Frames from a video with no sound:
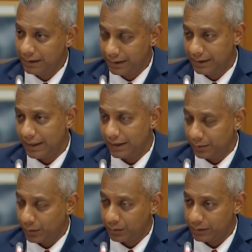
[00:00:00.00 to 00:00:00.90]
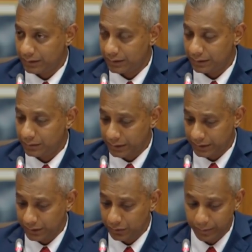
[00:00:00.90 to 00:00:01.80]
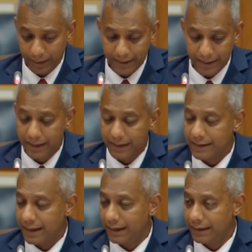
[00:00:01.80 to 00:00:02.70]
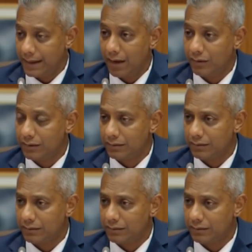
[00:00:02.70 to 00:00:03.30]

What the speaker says: the G9 report was issued, but as I understand it now,